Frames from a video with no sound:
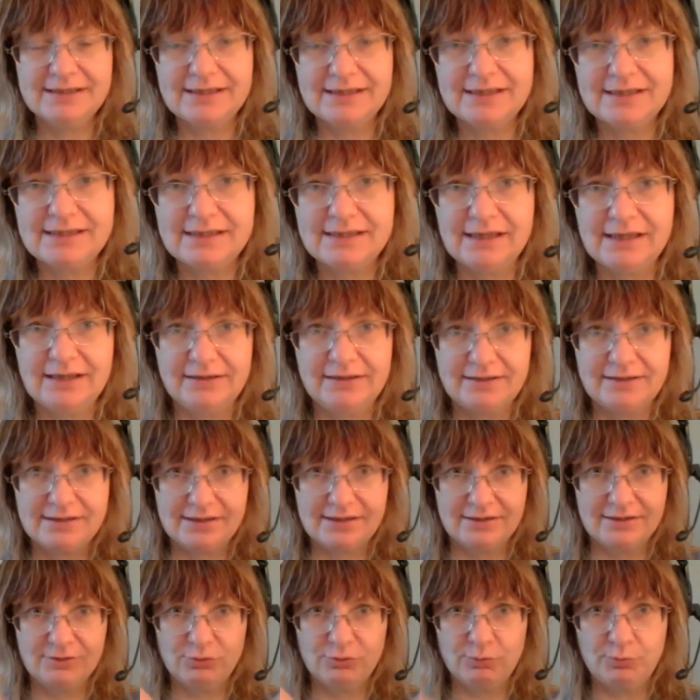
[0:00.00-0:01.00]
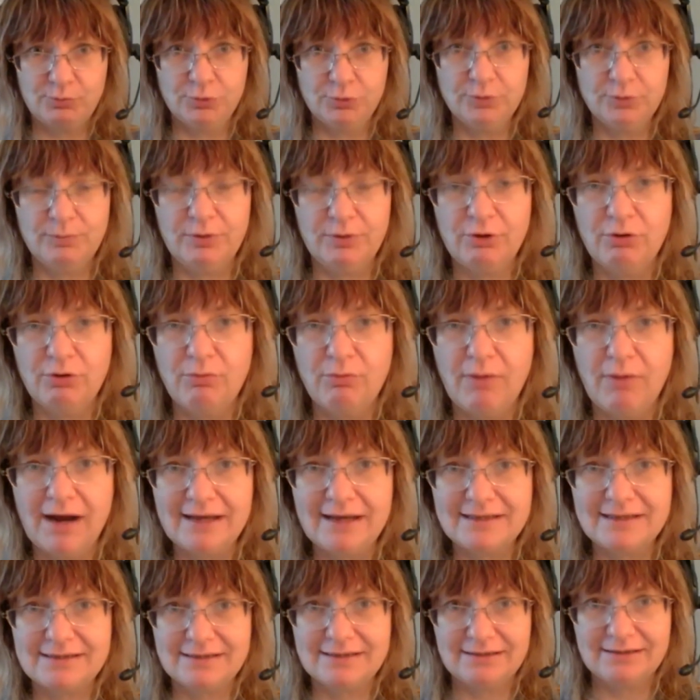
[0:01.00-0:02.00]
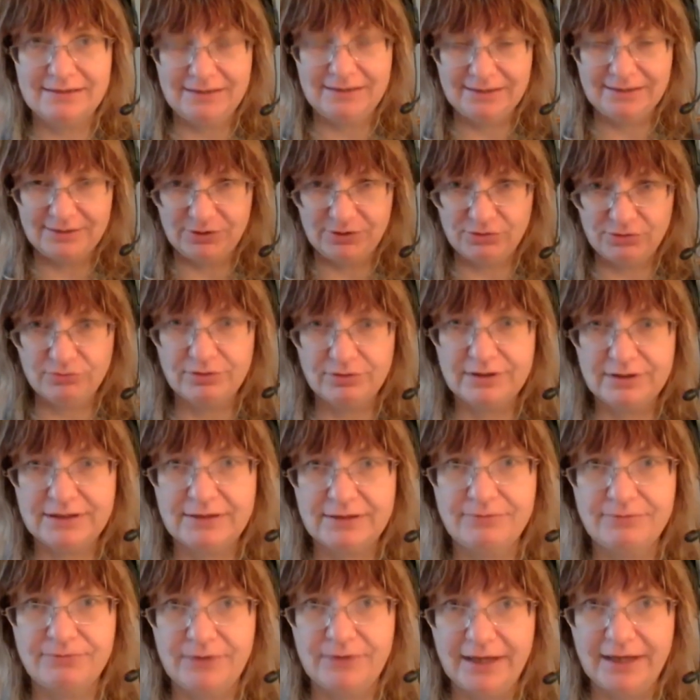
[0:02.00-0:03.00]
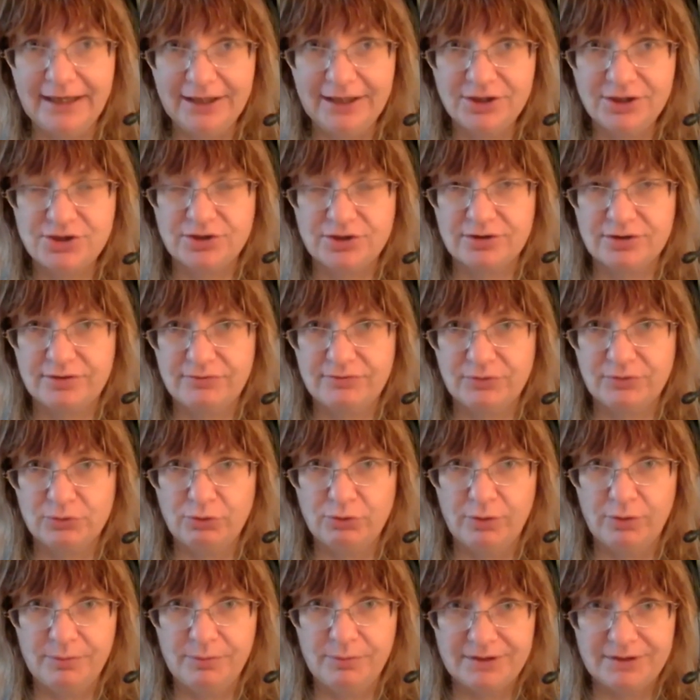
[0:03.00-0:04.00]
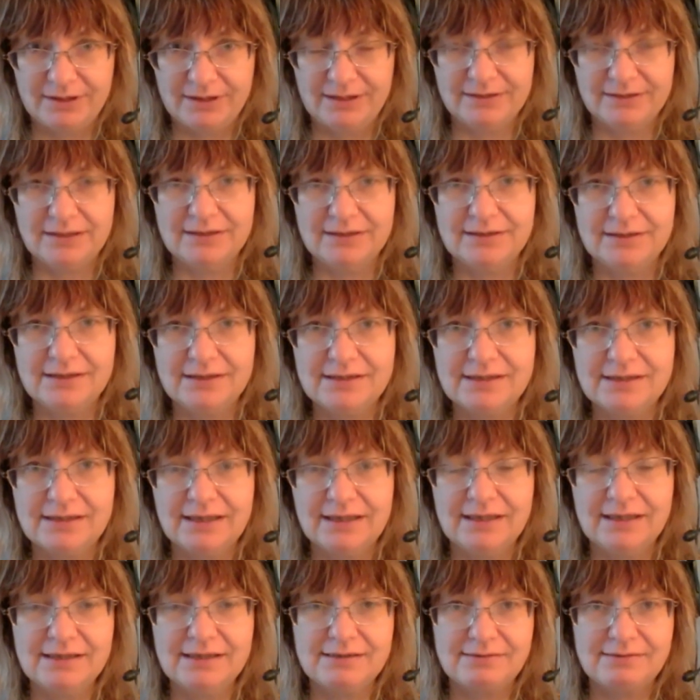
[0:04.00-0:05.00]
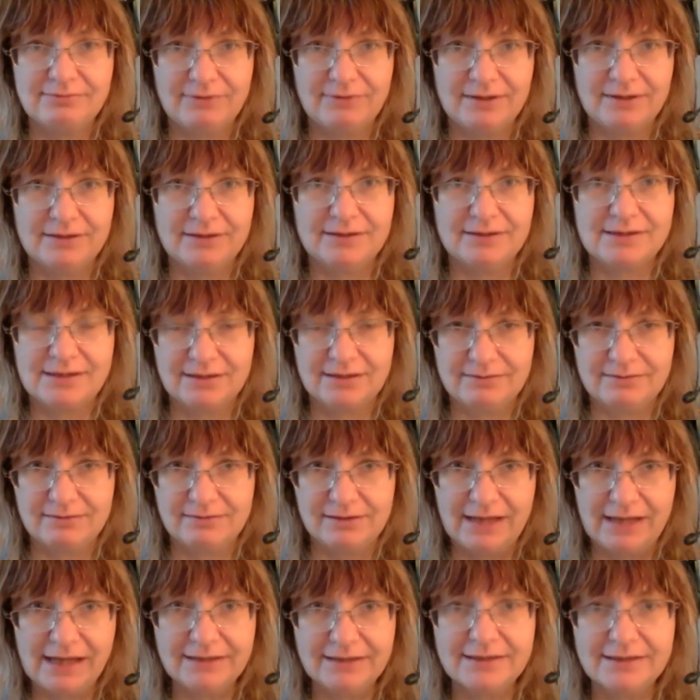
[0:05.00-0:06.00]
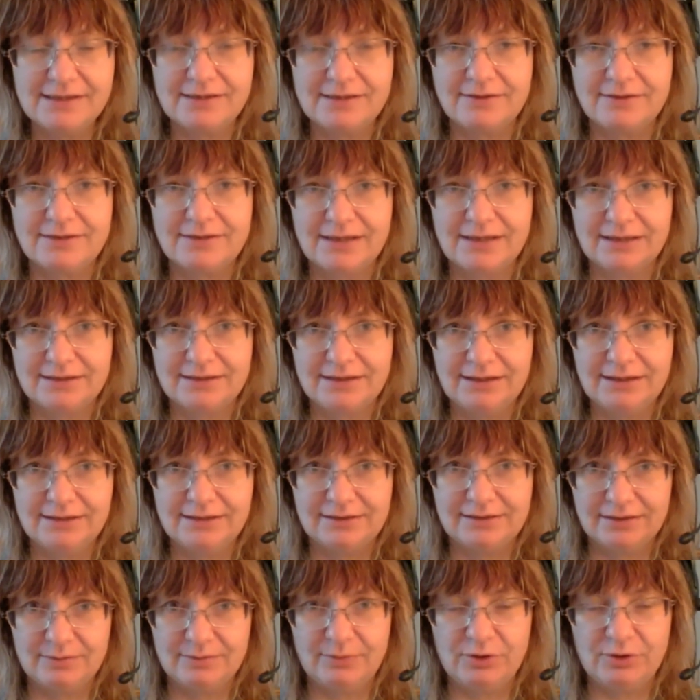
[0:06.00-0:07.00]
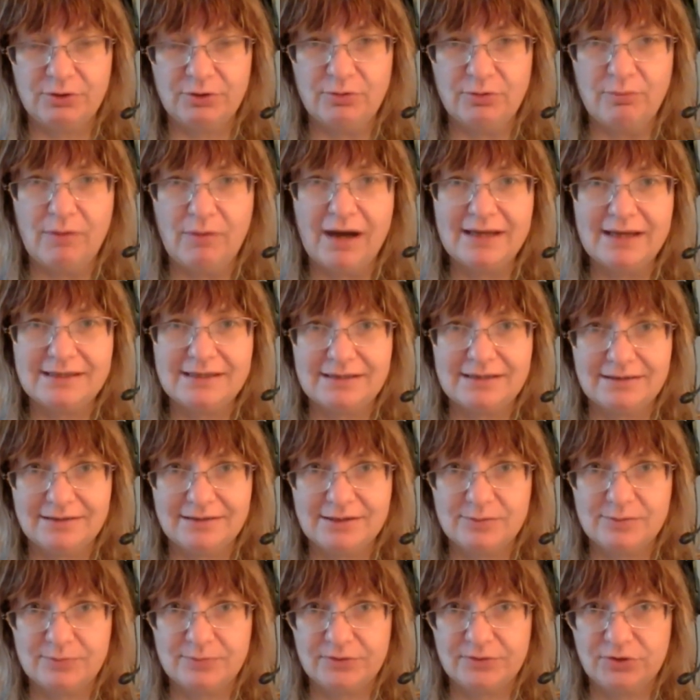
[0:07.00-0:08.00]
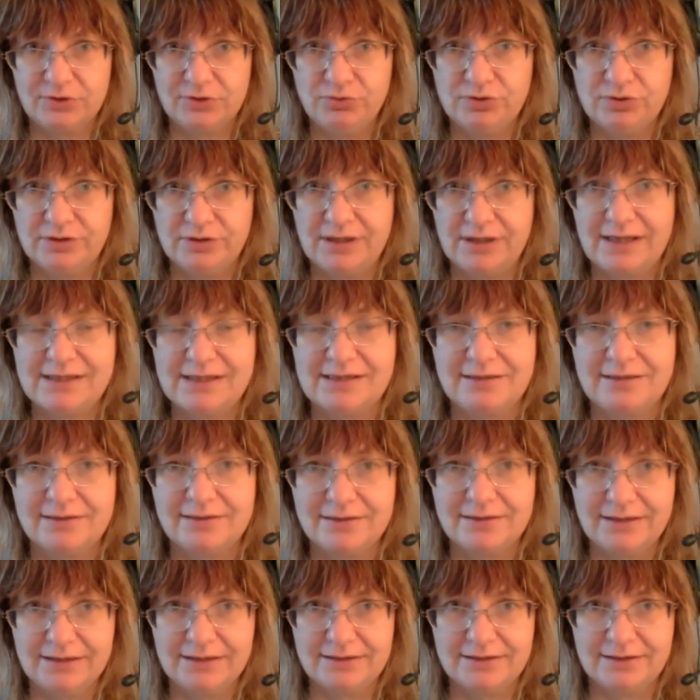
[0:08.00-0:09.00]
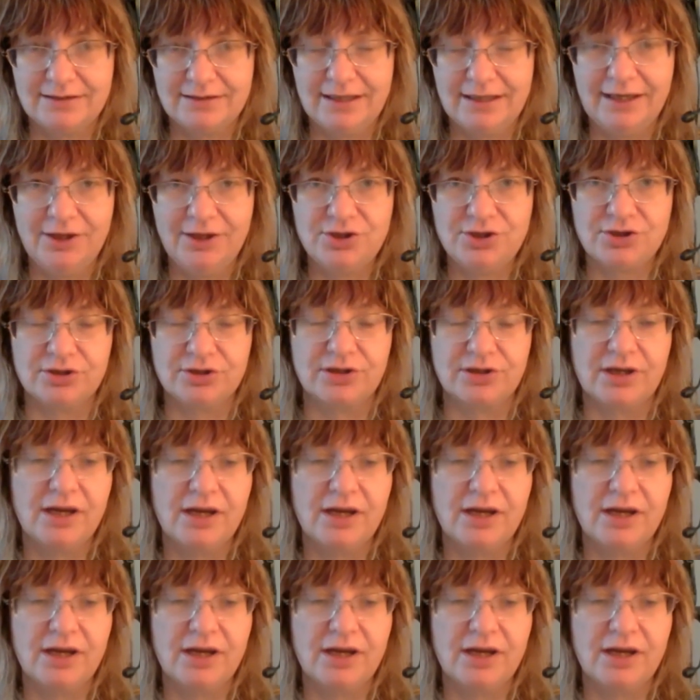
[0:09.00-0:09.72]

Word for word: the cells and you put bleomycin in, you'll have aging phenomena. And in this case, when the lung cells are treated, bleomycin is producing accelerated aging.